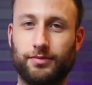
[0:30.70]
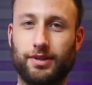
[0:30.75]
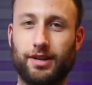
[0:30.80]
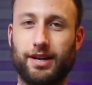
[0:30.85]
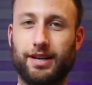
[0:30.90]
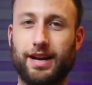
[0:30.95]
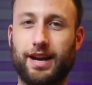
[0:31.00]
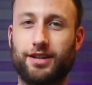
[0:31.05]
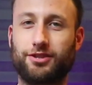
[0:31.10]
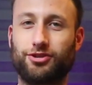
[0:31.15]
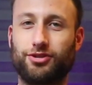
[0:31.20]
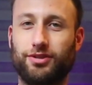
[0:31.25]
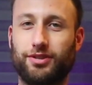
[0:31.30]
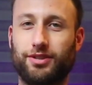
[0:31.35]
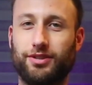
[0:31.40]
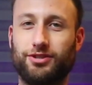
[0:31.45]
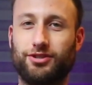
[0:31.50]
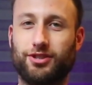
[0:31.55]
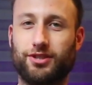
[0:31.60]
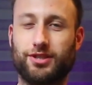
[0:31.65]
I
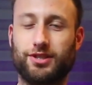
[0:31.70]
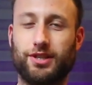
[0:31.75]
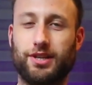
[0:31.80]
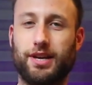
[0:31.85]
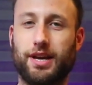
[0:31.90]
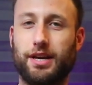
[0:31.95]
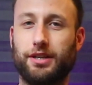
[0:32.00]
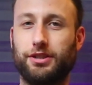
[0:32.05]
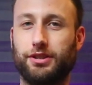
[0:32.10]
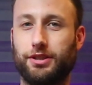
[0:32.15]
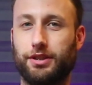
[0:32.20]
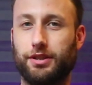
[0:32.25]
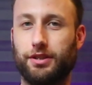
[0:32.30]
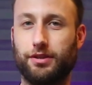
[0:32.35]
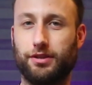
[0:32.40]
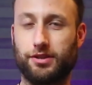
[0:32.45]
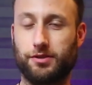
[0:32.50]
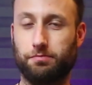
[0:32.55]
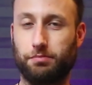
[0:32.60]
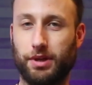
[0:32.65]
actually just edited
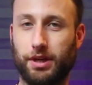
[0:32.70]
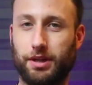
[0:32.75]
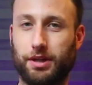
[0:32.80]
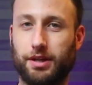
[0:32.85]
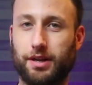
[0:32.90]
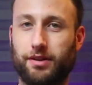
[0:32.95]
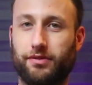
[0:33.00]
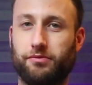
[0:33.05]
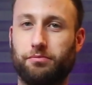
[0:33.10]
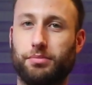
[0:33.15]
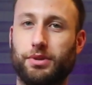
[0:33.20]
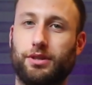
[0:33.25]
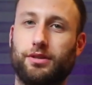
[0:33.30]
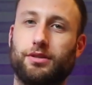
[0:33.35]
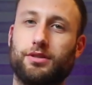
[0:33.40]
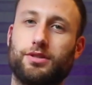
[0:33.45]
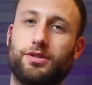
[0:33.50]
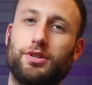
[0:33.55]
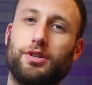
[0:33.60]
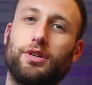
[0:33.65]
this PDF
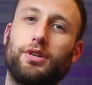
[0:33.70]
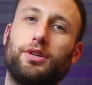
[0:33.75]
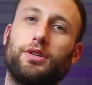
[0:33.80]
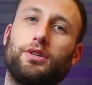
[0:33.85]
because